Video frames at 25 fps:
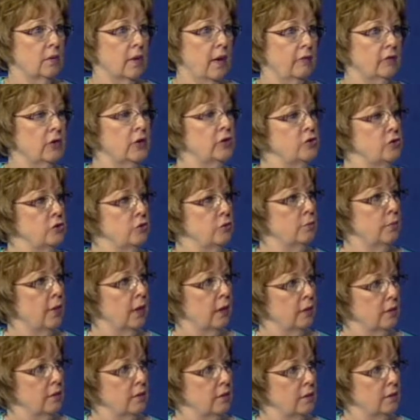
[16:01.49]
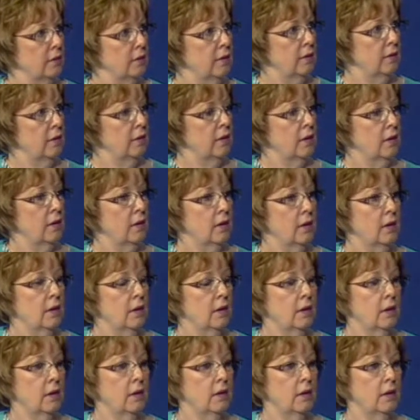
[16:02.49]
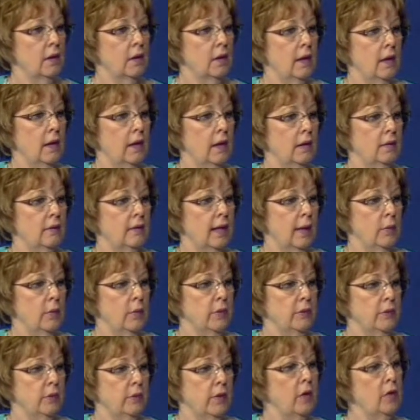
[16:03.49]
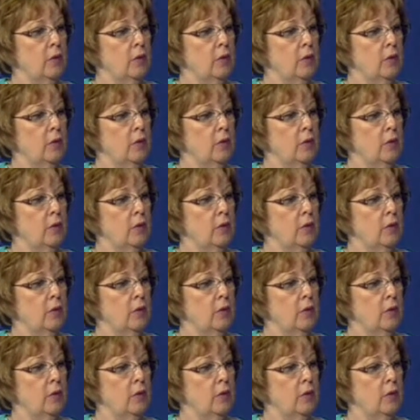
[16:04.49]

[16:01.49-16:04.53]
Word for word: every two months and they will,